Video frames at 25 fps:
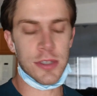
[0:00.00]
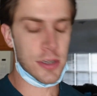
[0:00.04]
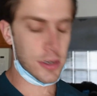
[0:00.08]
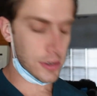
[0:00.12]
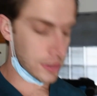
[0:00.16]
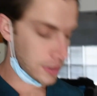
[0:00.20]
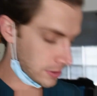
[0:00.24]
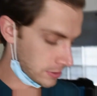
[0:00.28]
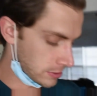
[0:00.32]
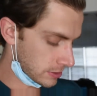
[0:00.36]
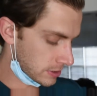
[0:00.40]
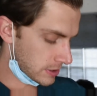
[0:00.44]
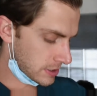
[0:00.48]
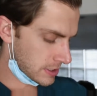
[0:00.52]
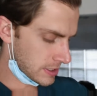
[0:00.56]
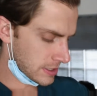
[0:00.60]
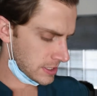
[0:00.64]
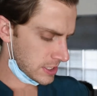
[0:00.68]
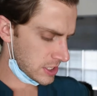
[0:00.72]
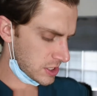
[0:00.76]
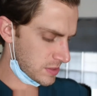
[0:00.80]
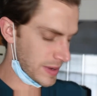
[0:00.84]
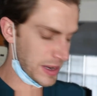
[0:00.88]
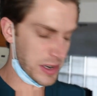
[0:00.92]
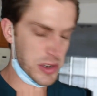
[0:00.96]
calls.
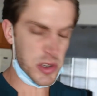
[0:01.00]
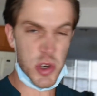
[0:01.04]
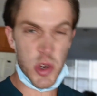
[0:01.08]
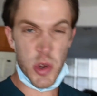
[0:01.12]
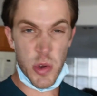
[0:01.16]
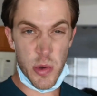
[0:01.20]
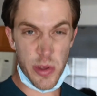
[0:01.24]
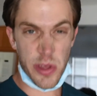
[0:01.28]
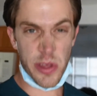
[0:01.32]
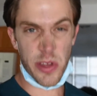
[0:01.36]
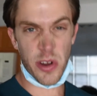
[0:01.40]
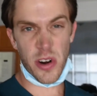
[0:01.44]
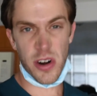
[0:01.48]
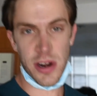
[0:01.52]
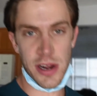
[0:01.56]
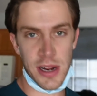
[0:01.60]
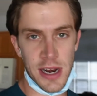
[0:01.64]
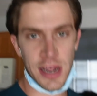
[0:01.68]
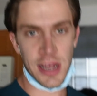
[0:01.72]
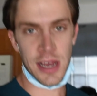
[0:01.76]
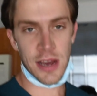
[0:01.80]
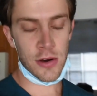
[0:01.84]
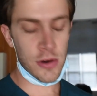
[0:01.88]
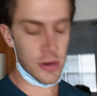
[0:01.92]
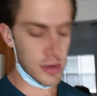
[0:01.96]
It's about 2:30
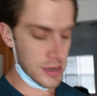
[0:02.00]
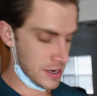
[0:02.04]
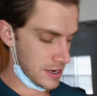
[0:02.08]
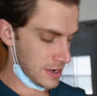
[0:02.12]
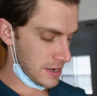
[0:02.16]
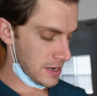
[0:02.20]
now.